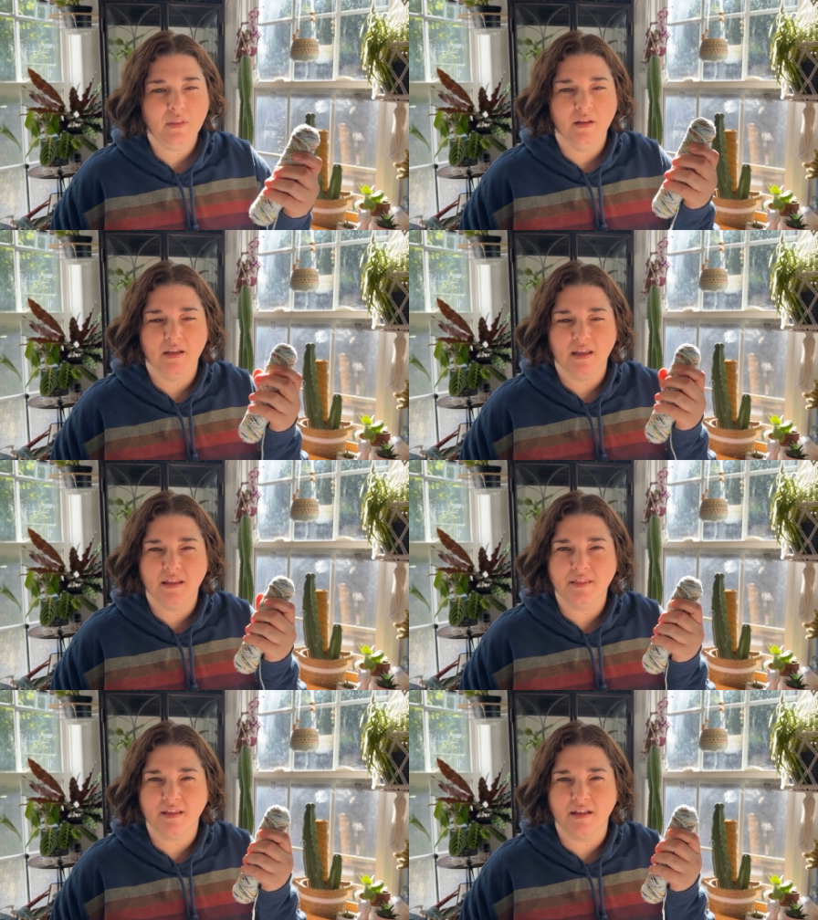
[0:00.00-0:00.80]

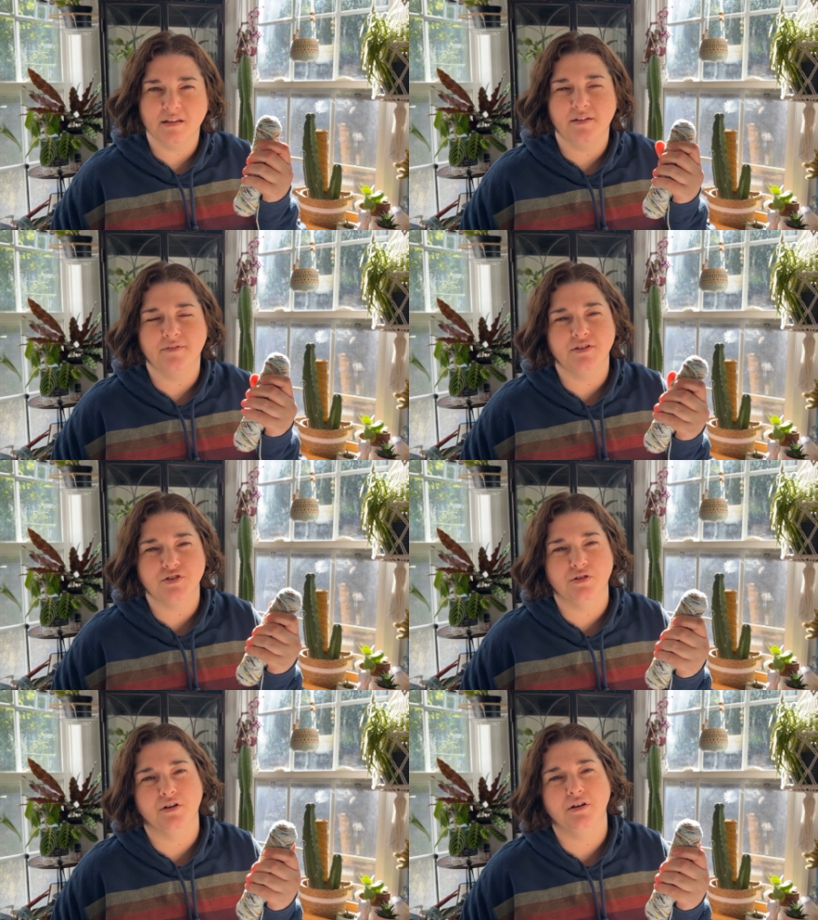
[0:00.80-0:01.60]
Kelly I love this
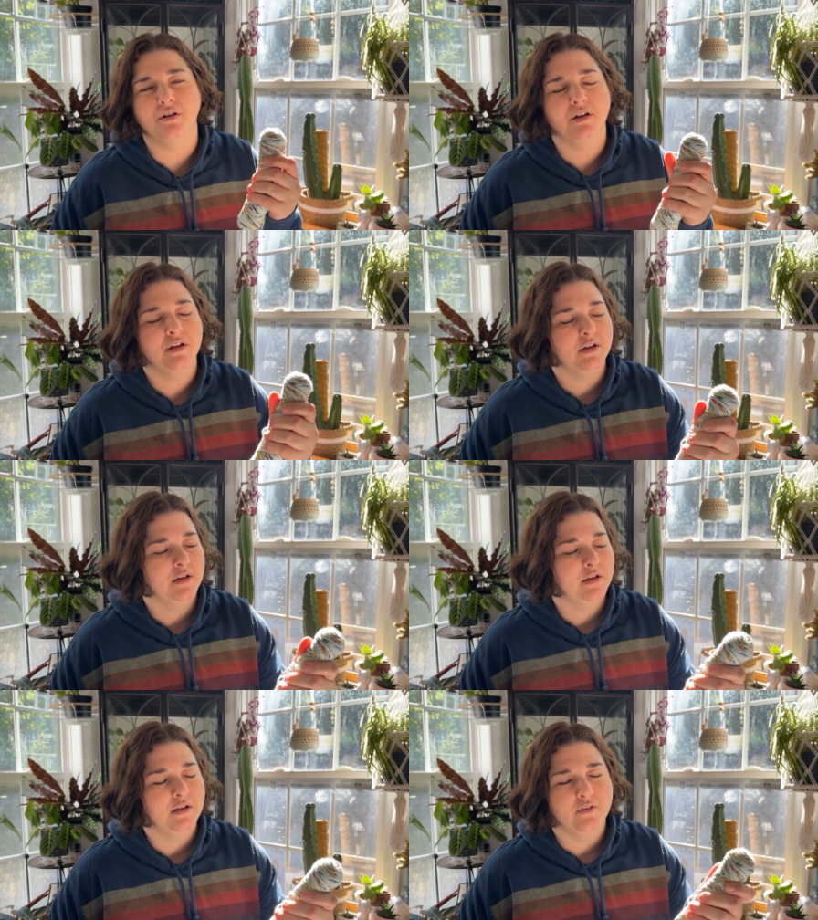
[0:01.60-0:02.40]
yarn
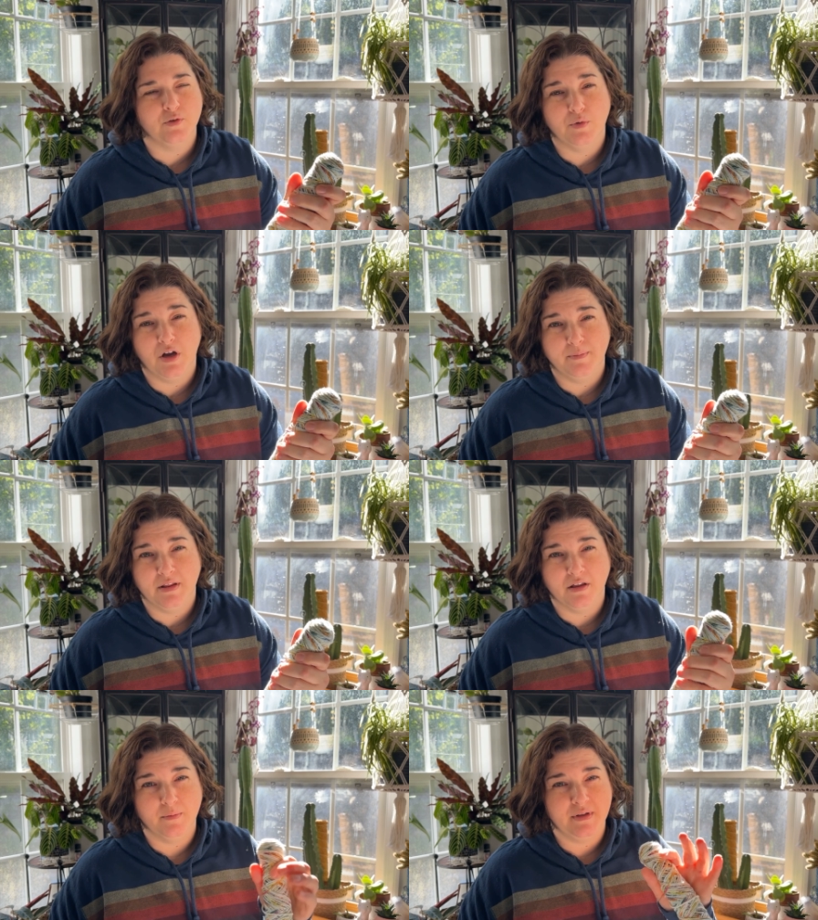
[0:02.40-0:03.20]
from Hobby
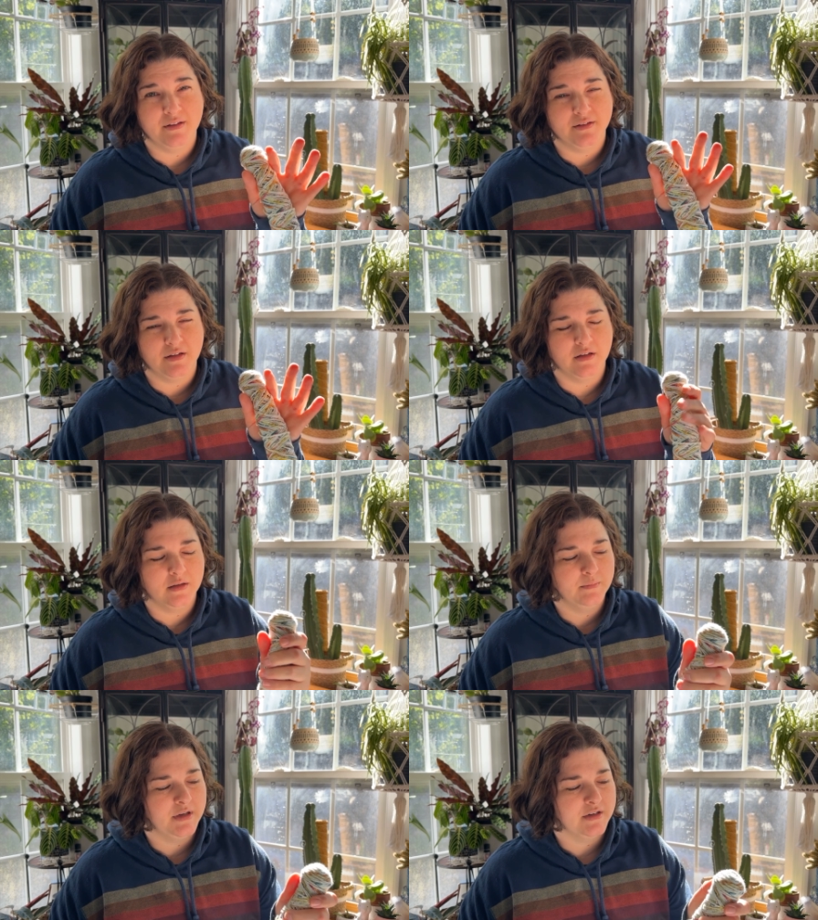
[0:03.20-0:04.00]
Lobby. It's a good
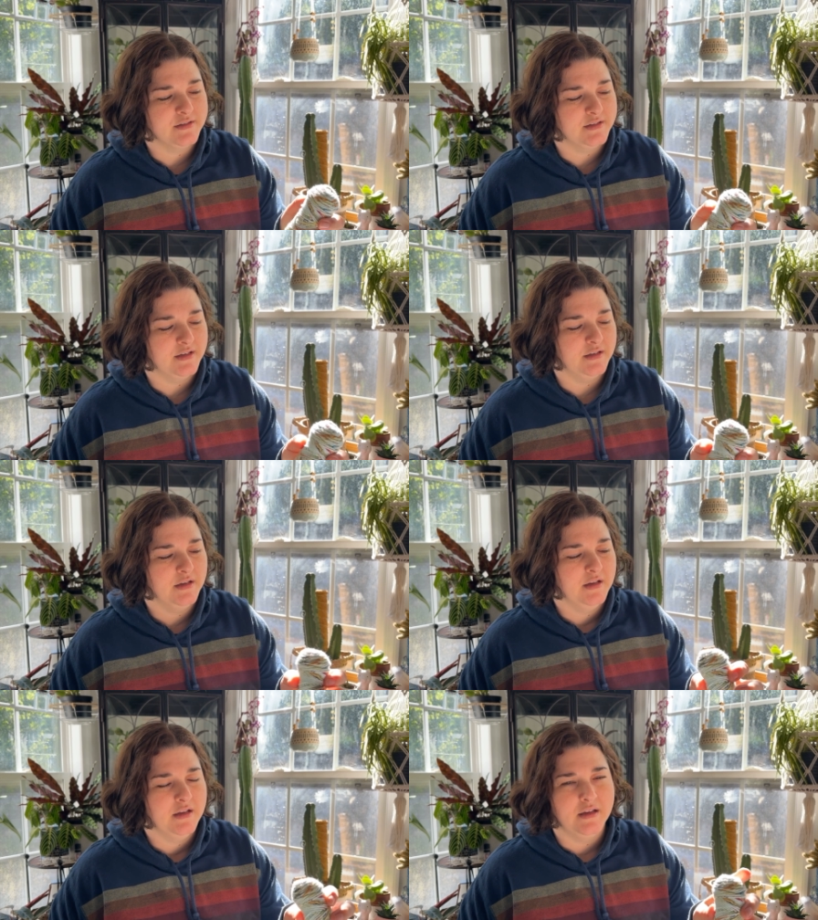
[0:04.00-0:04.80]
comparison.
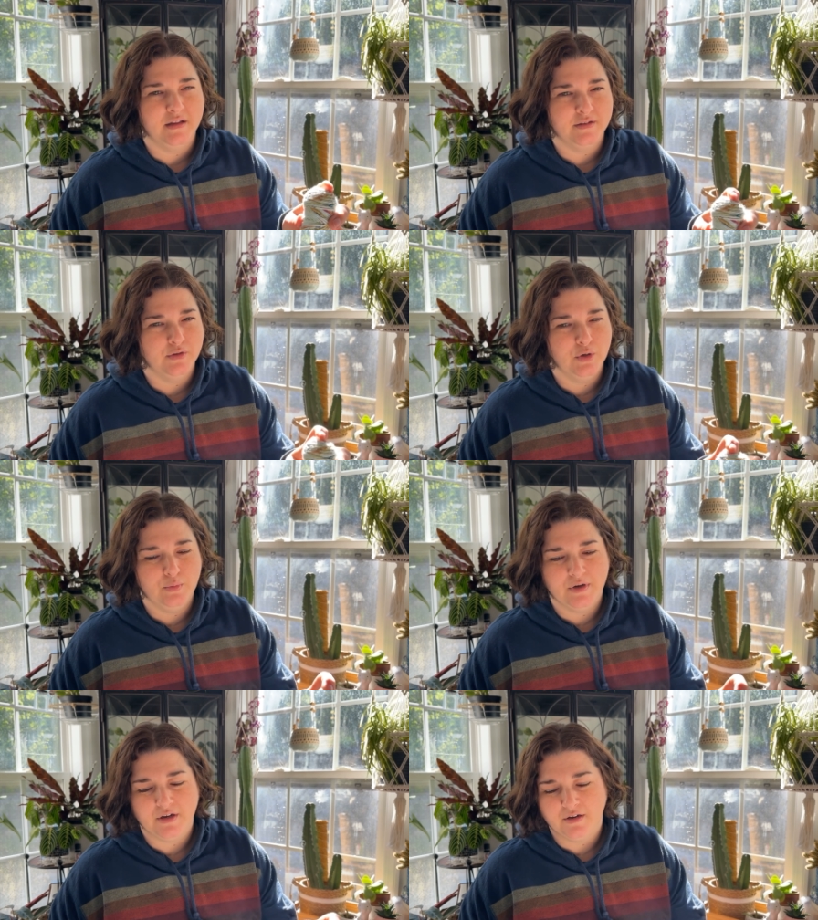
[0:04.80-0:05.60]
It's
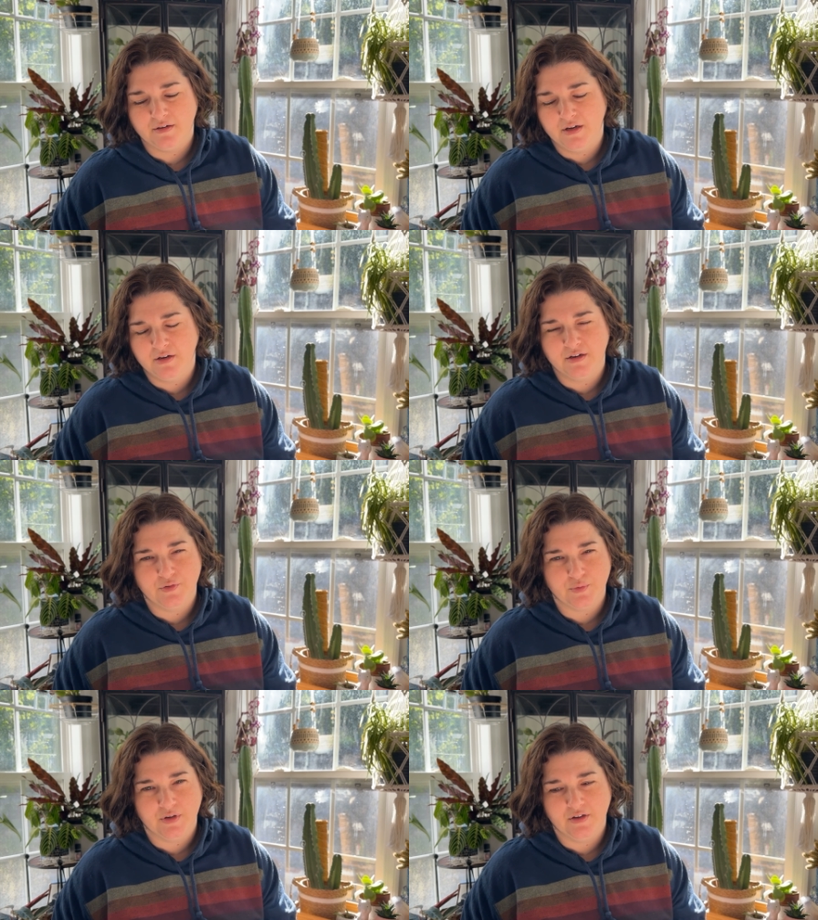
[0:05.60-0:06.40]
nowhere near
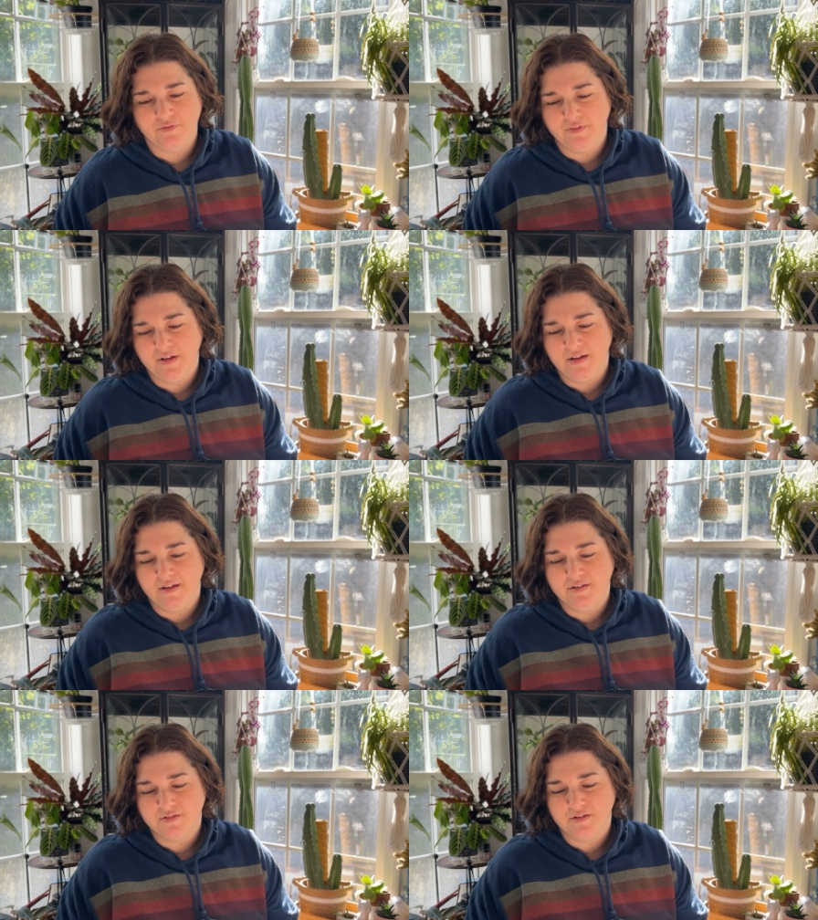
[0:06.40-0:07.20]
as rough
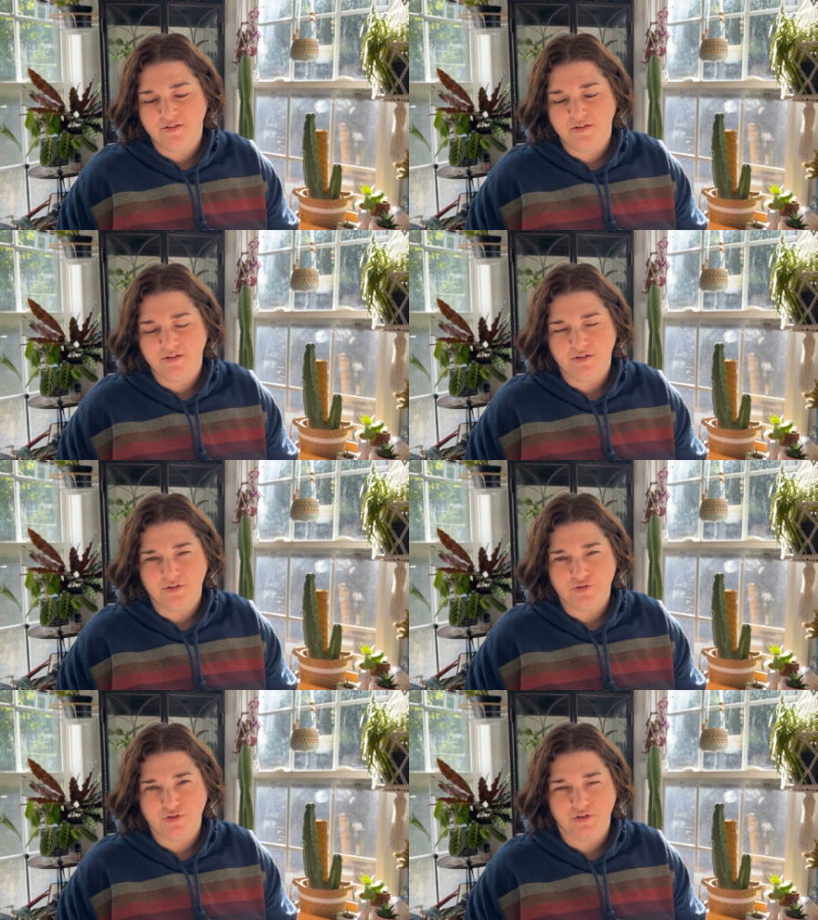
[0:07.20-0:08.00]
as
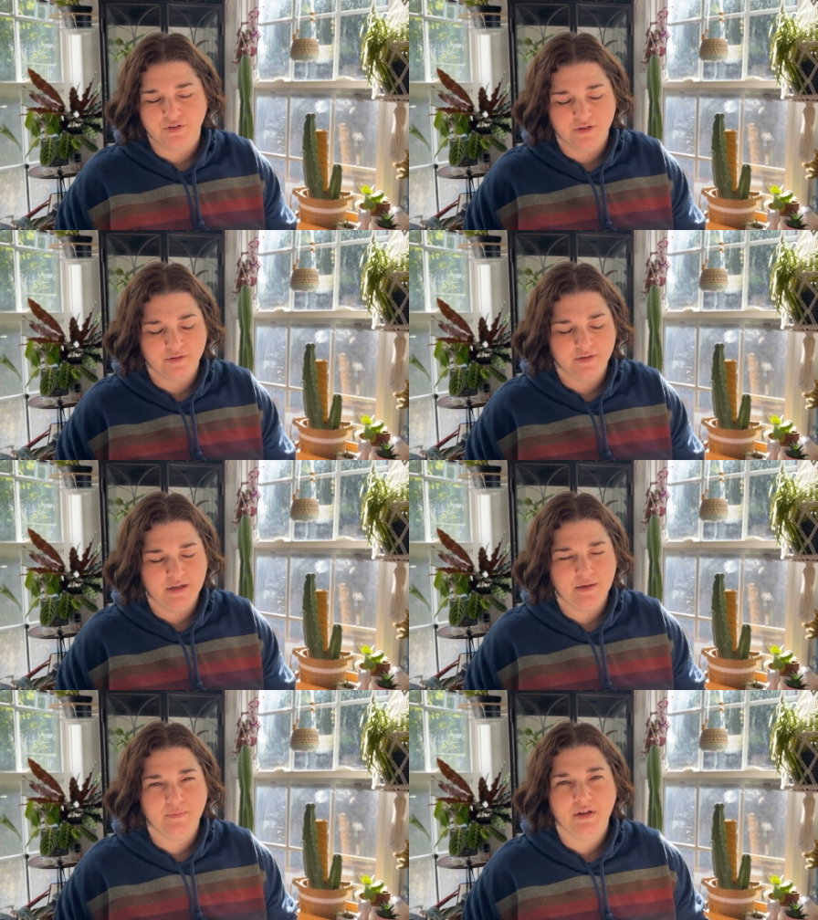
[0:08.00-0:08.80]
the sugar and
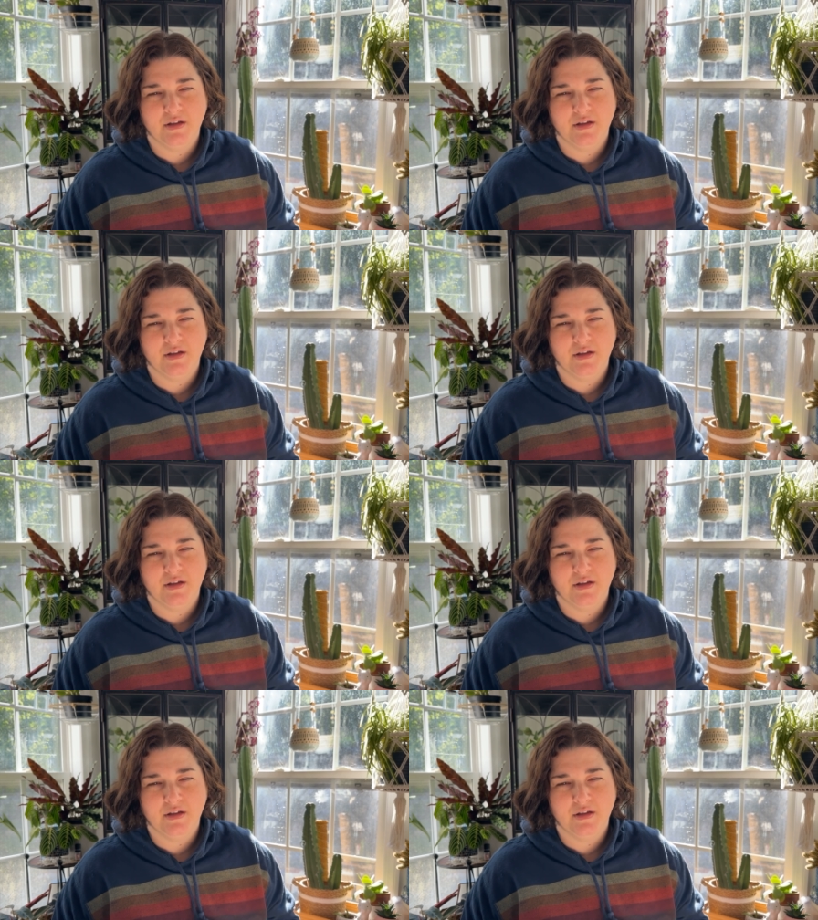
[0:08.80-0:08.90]
cream.